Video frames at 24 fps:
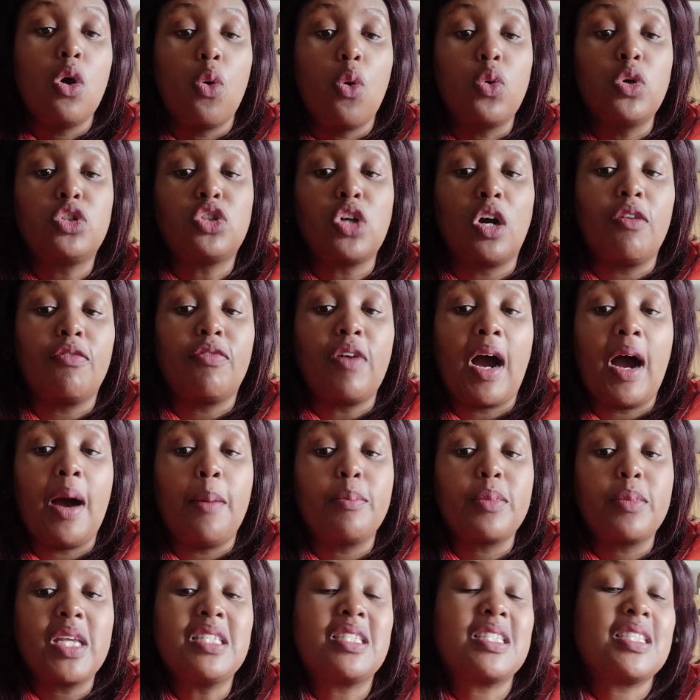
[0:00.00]
which of
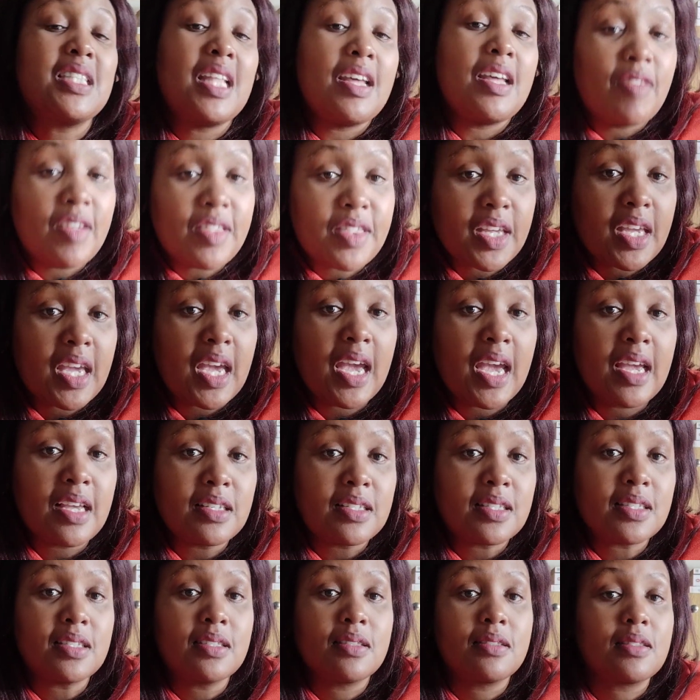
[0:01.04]
it's never the
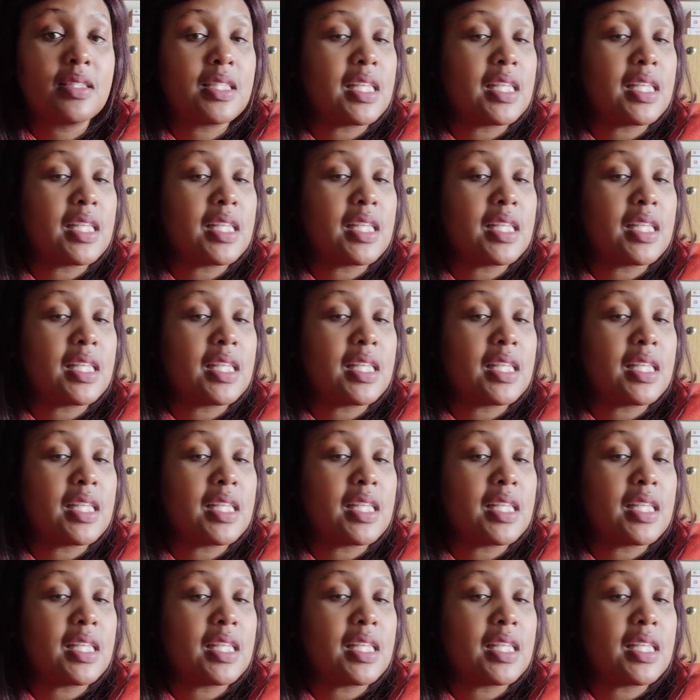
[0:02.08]
case.